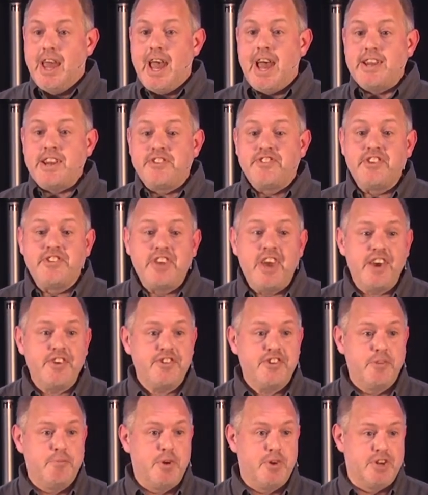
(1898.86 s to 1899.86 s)
And it's a
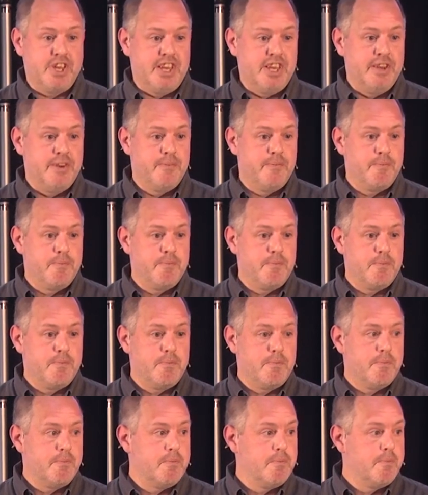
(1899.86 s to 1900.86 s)
testimony.
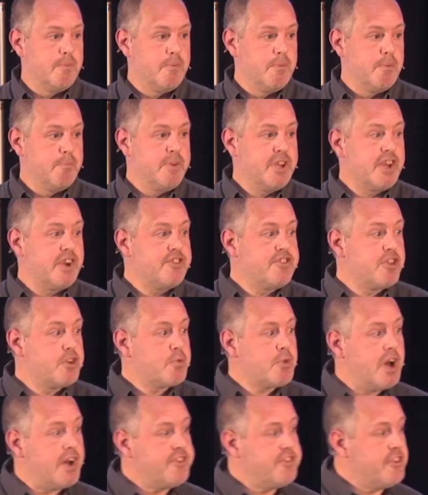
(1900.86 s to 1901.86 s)
Because the
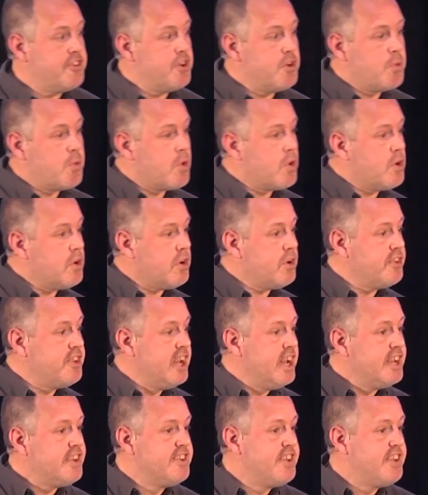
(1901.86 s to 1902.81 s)
rest of the world